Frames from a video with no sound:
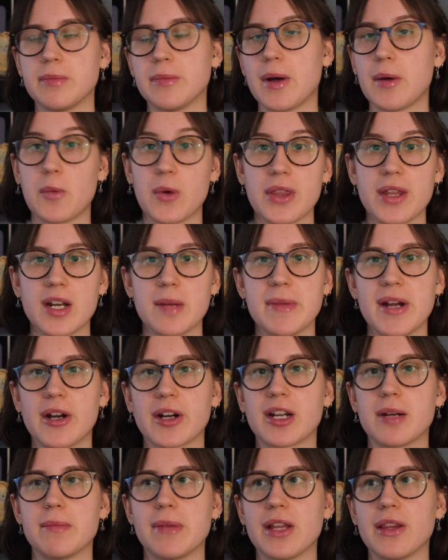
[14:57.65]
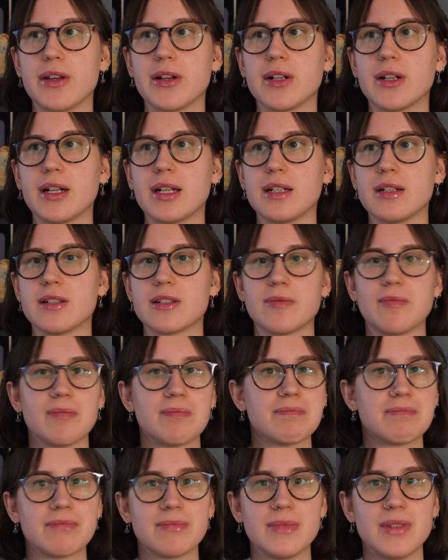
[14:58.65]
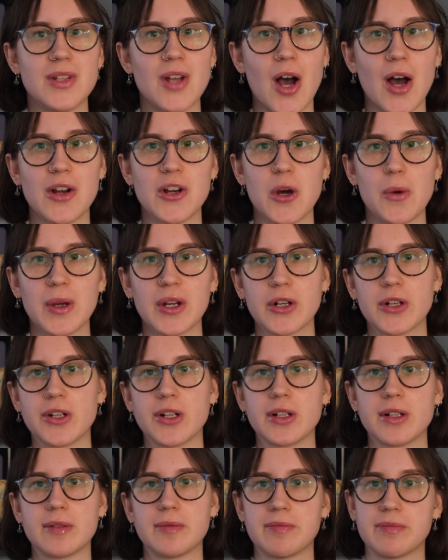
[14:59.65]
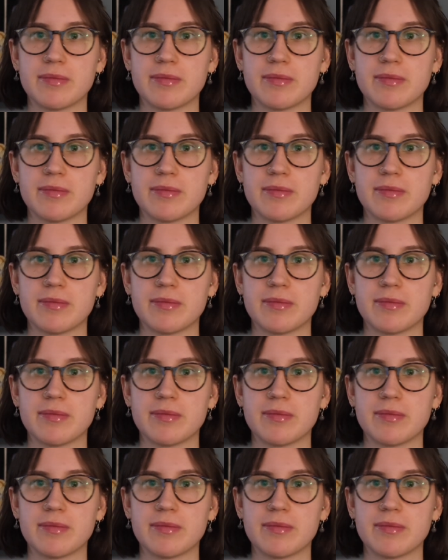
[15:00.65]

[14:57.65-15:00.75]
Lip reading: with an American mother and not knowing her